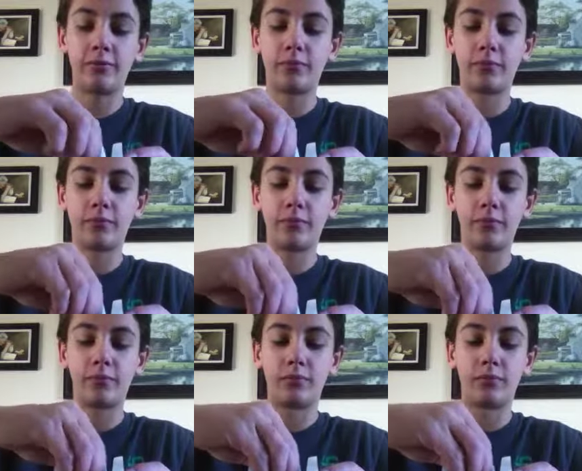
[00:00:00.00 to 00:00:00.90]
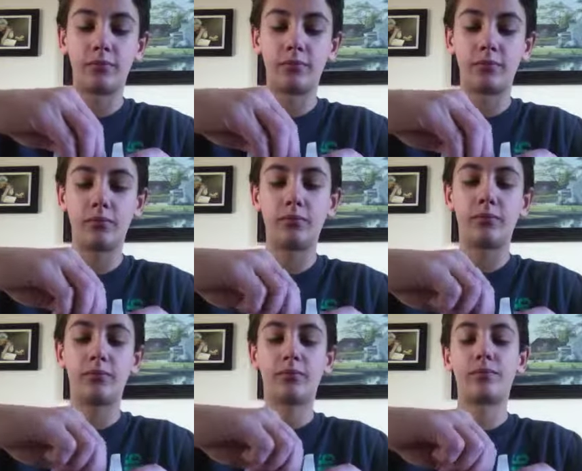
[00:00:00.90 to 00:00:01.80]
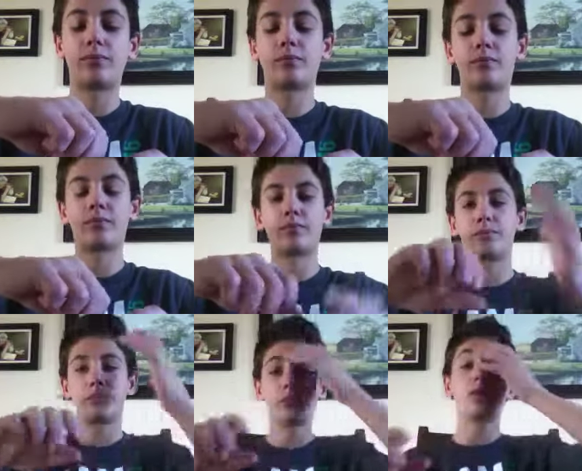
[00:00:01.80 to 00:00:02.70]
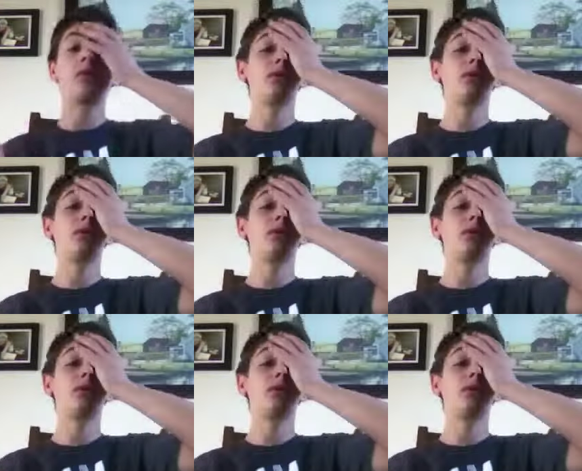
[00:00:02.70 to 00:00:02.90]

(no one is talking)